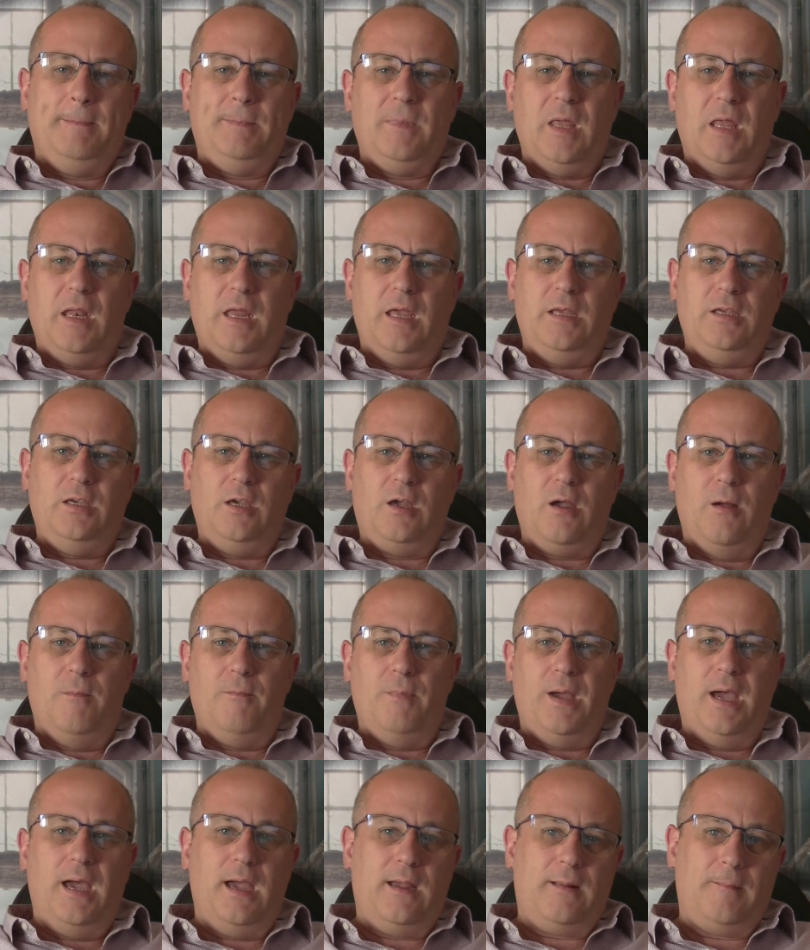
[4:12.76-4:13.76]
and then you
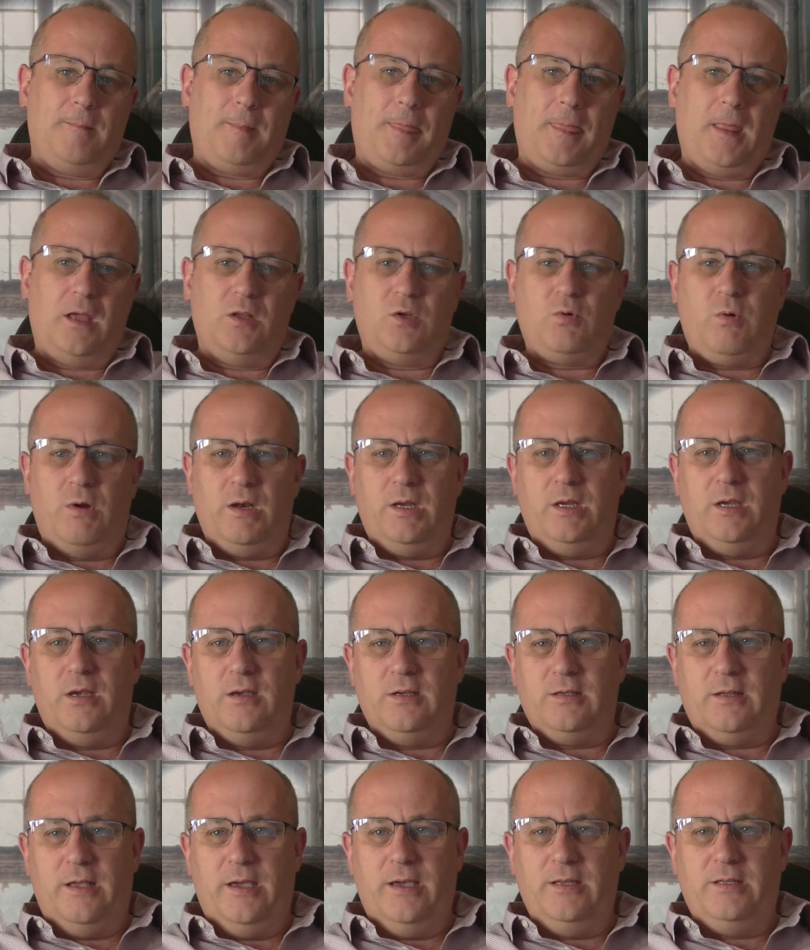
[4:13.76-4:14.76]
come back 20
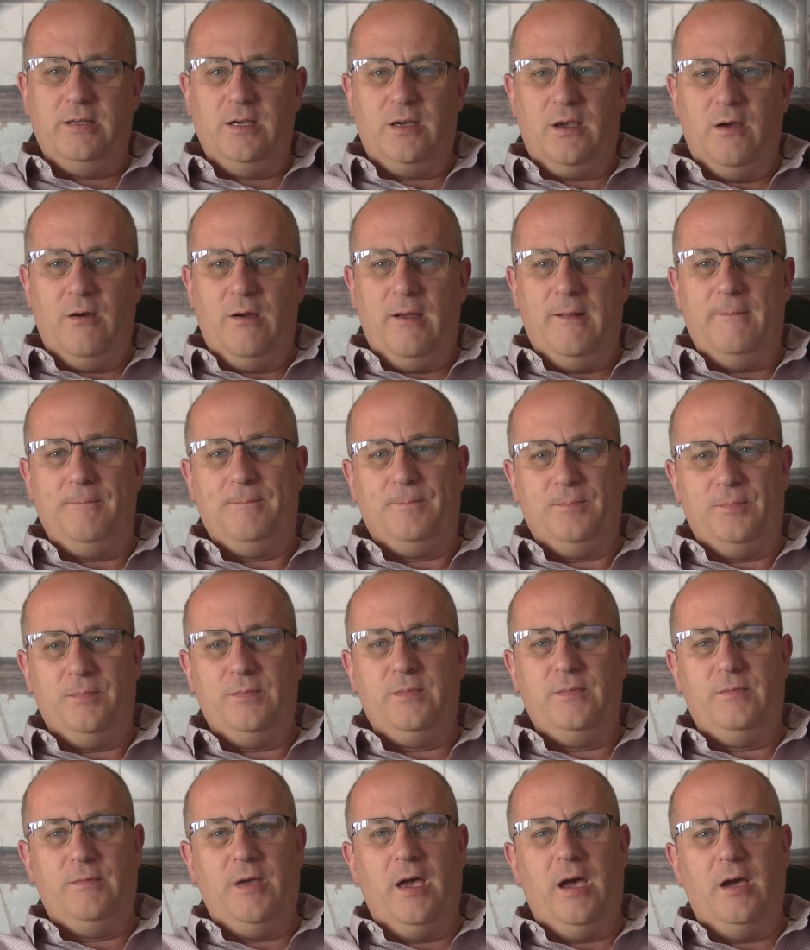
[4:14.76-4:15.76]
years later going
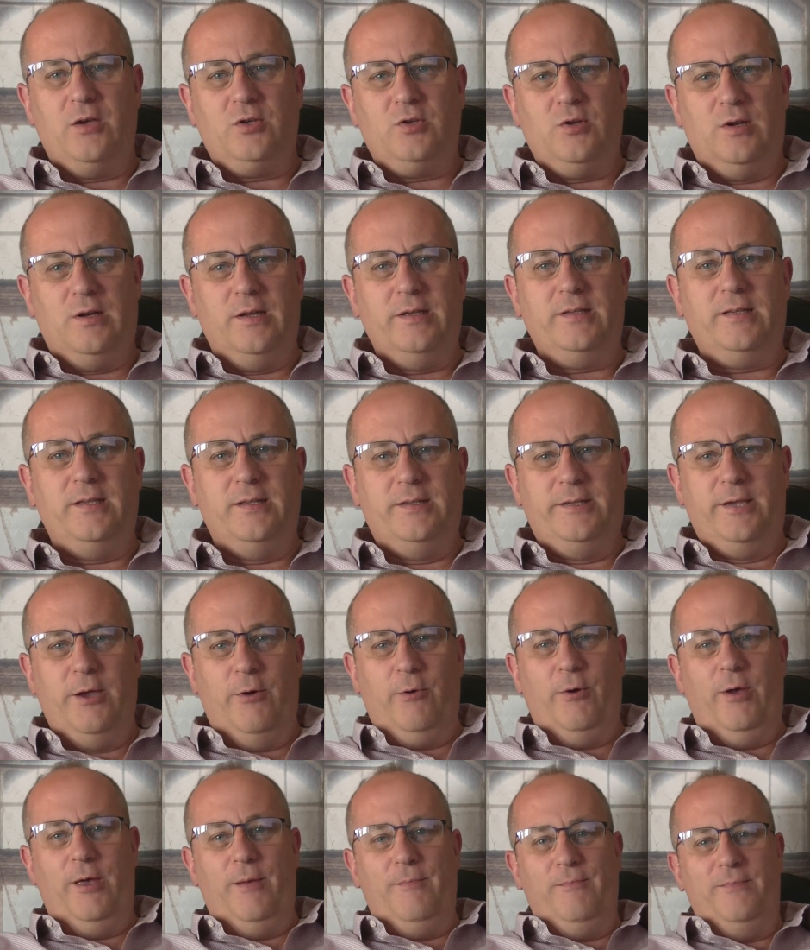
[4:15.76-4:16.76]
yeah I should have listened
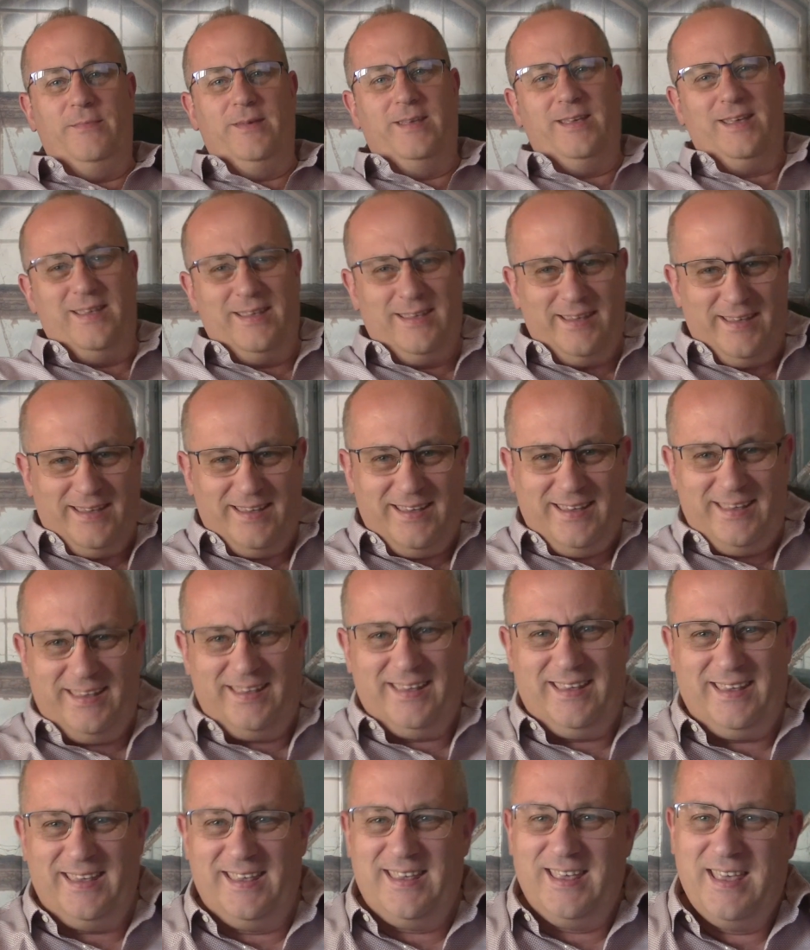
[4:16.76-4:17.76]
to
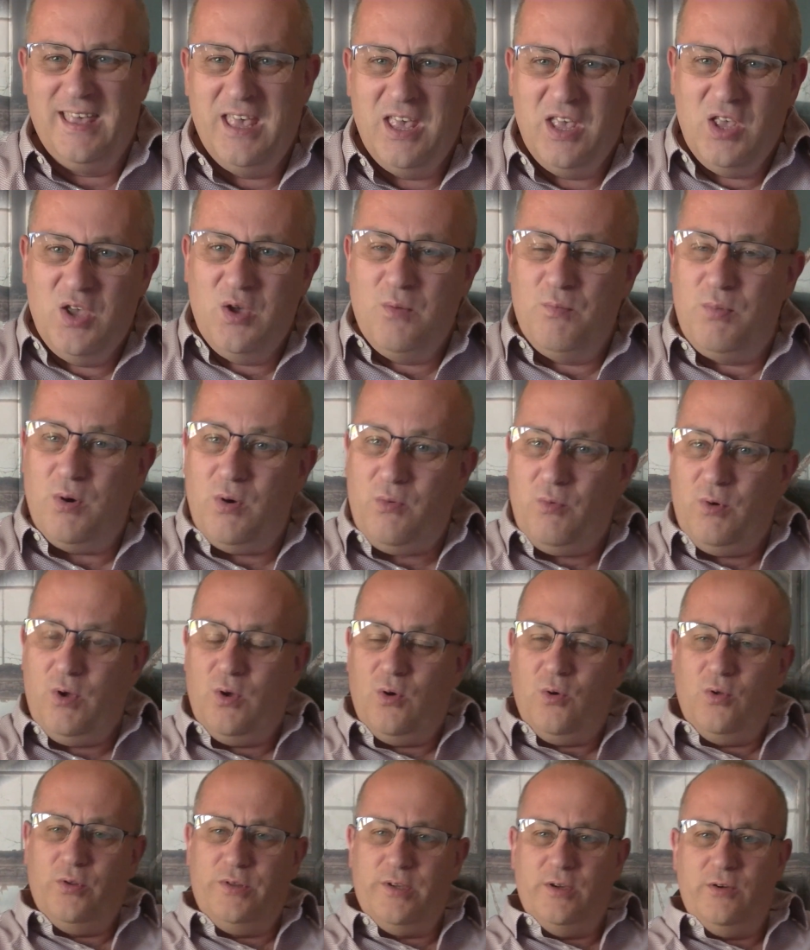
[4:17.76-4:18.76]
it but we
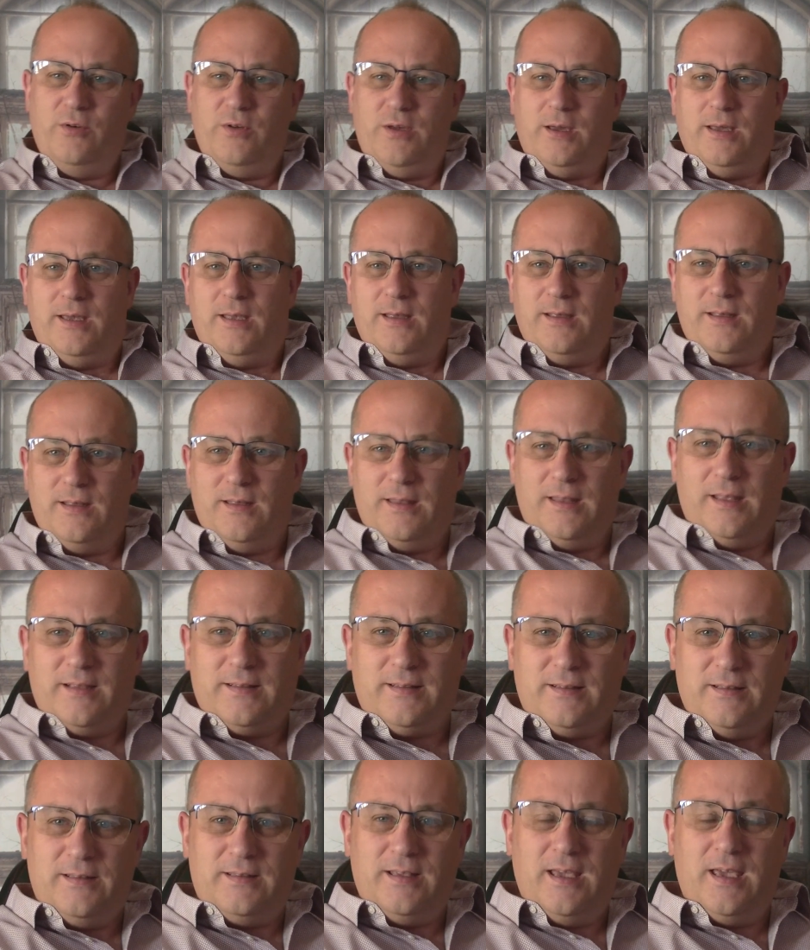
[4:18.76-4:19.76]
all do it and
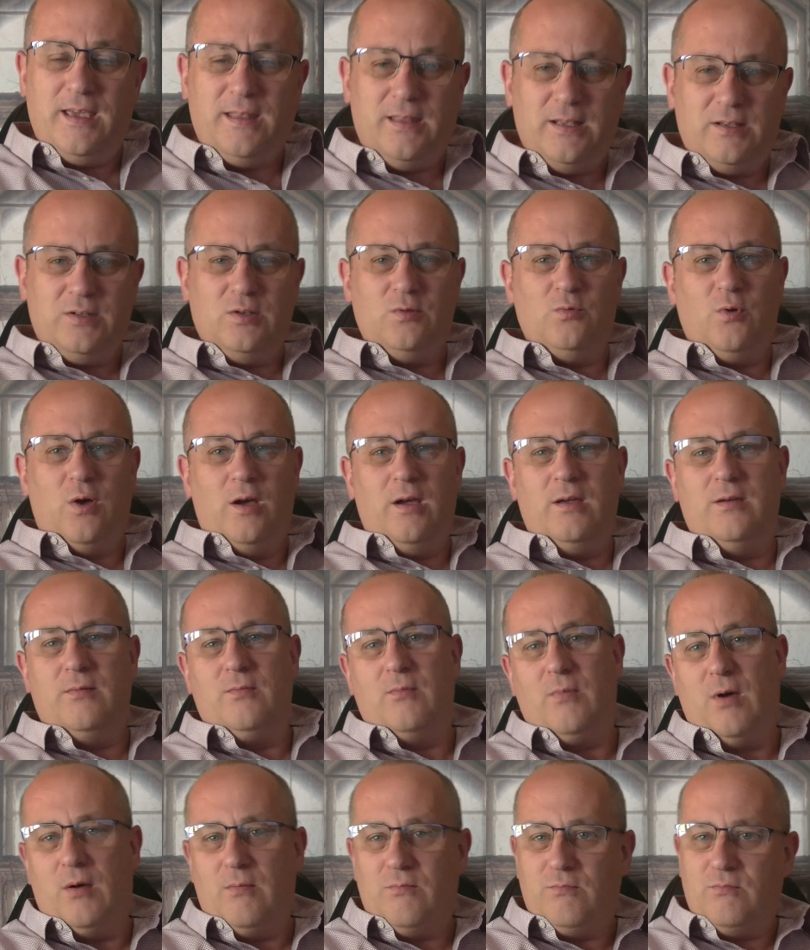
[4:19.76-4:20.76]
that's the thing this is why
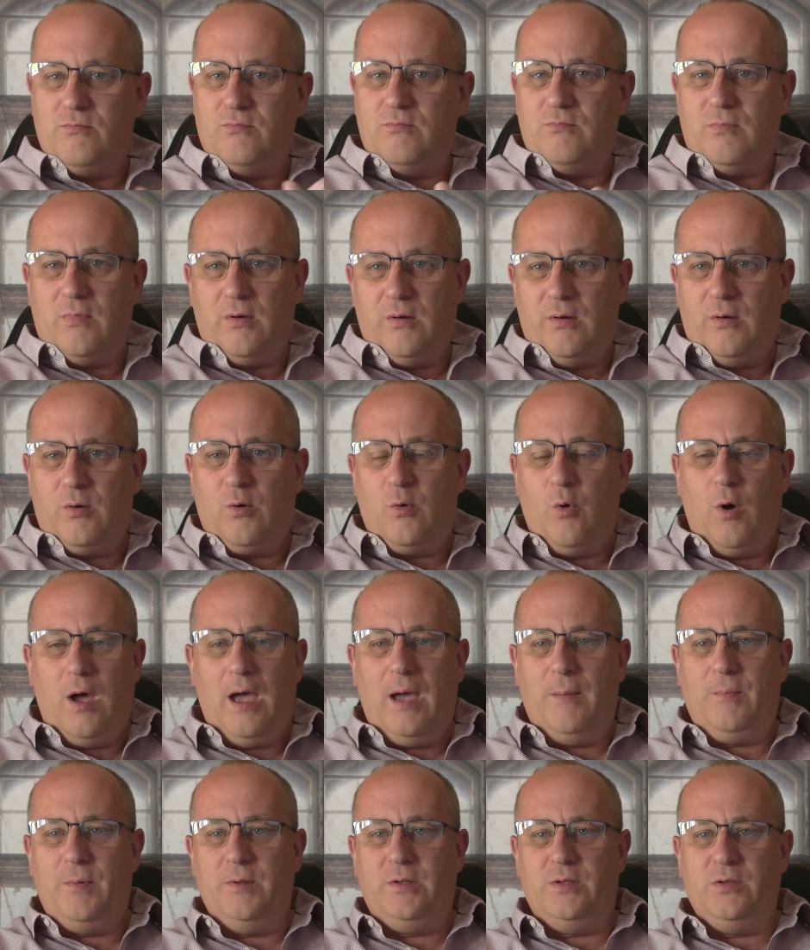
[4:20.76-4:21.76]
I'm, I'm quite
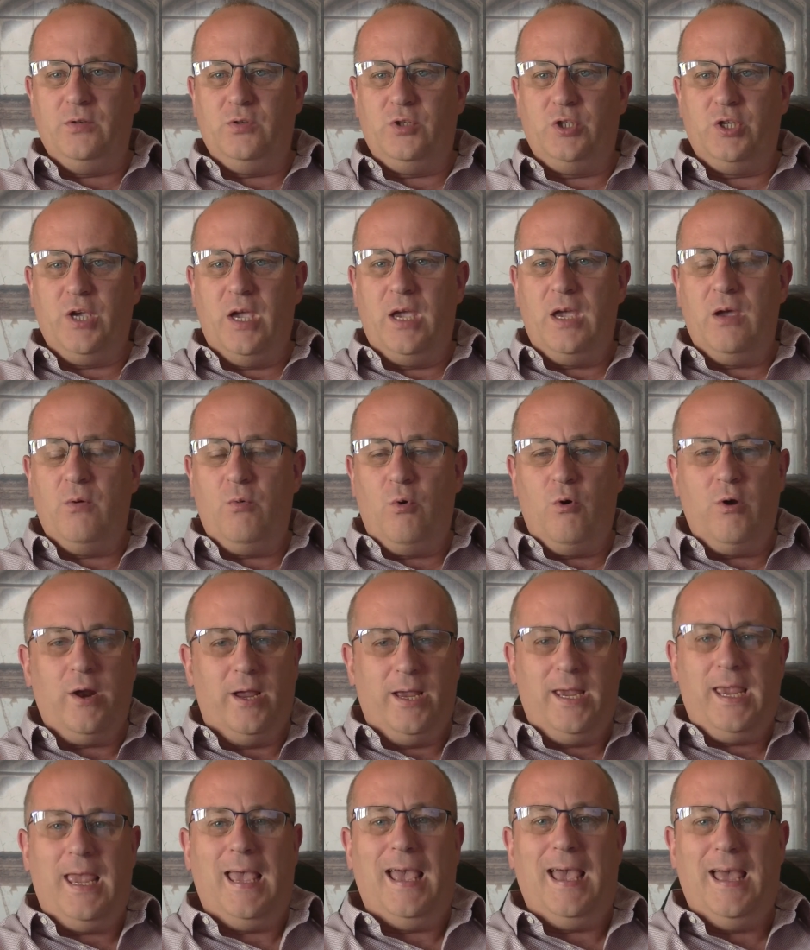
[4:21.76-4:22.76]
happy to share what
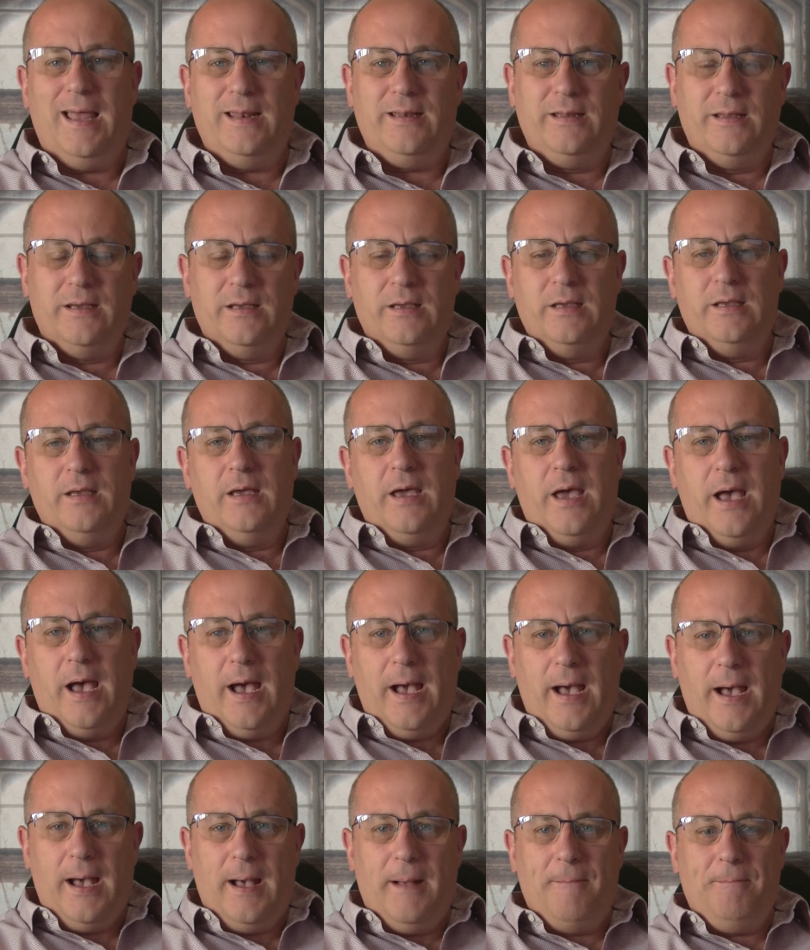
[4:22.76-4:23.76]
I can
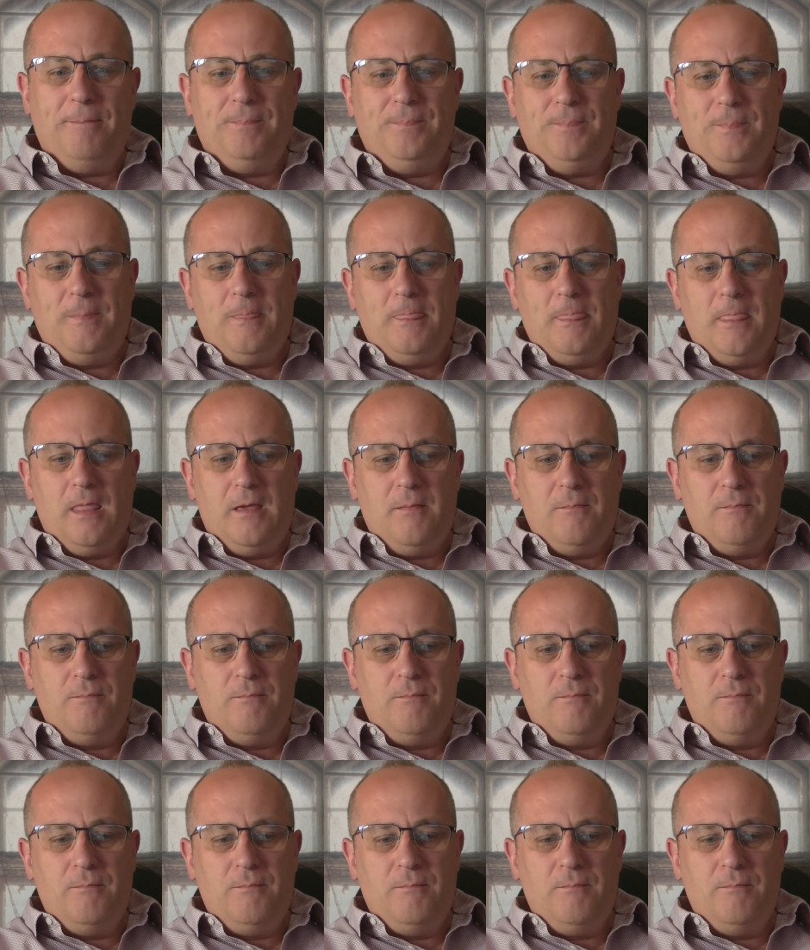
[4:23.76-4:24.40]
um,